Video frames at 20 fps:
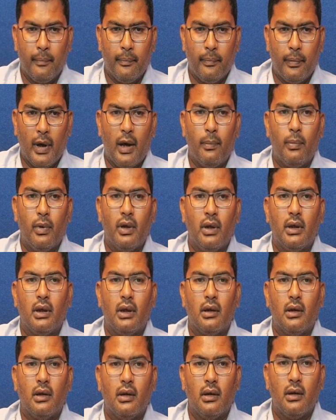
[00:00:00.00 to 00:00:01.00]

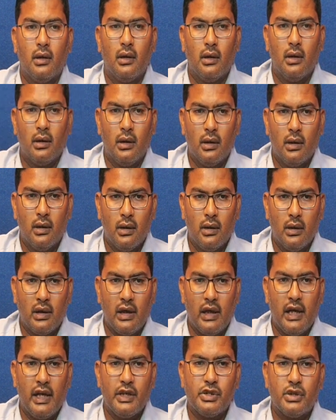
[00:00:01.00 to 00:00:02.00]
popular
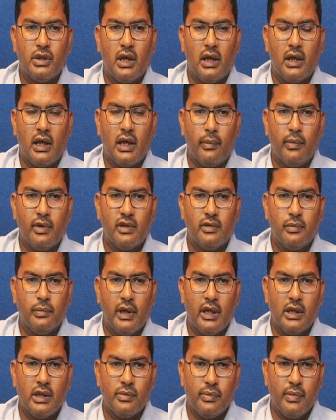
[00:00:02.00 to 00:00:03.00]
relational database
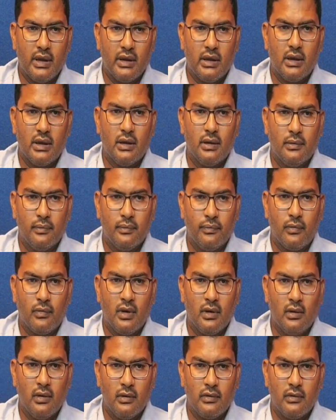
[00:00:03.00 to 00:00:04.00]
management
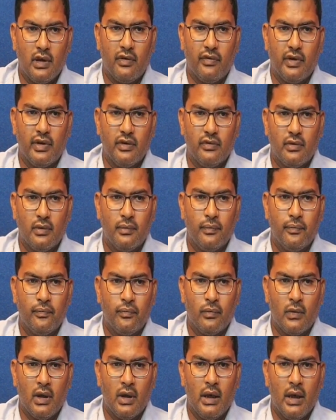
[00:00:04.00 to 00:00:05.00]
service,
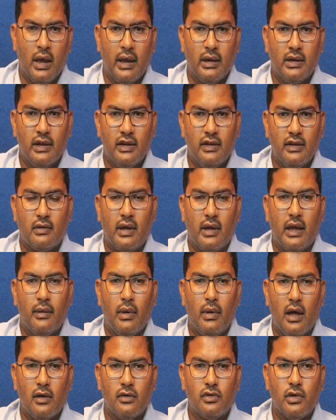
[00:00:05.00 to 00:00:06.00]
and this can
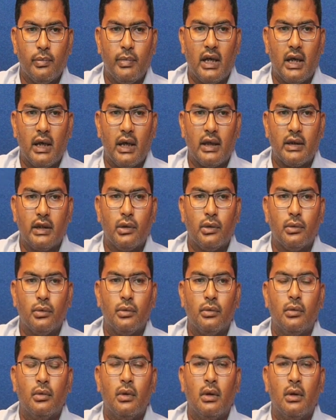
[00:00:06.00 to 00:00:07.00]
also be connected
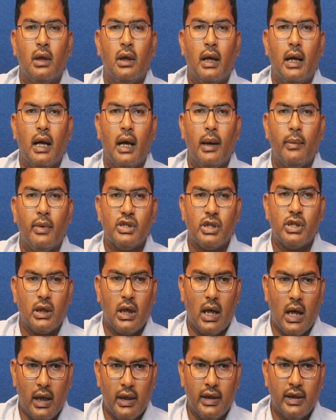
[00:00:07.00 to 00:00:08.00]
to Amazon
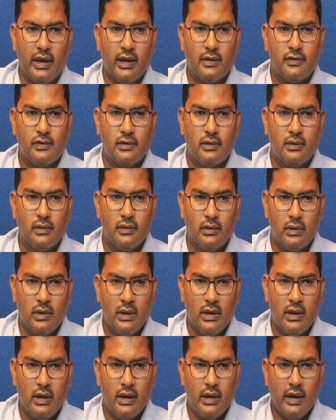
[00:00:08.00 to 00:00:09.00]
RDS.
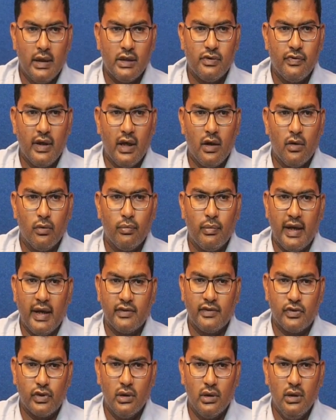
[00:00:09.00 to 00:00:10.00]
Next we have
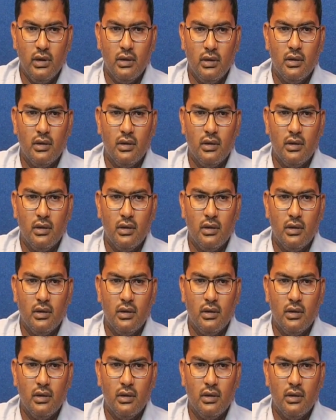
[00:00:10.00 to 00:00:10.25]
MySQL,